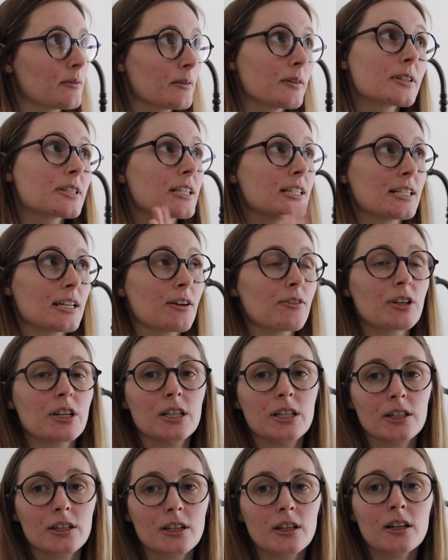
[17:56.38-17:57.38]
sit down
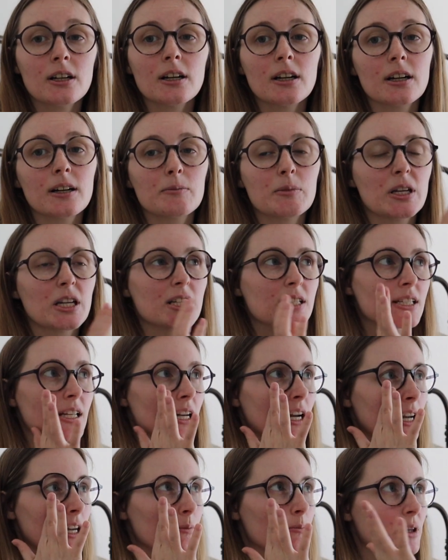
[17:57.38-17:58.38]
here because
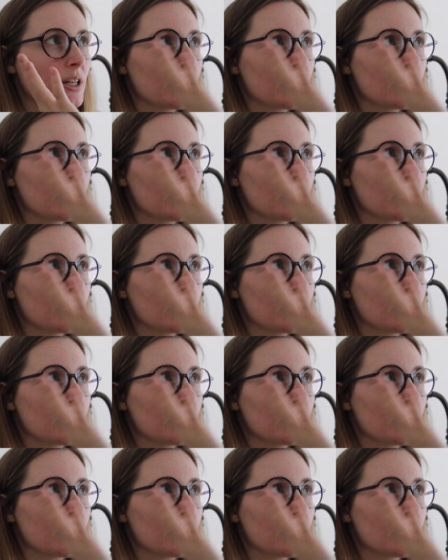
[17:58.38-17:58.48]
then I can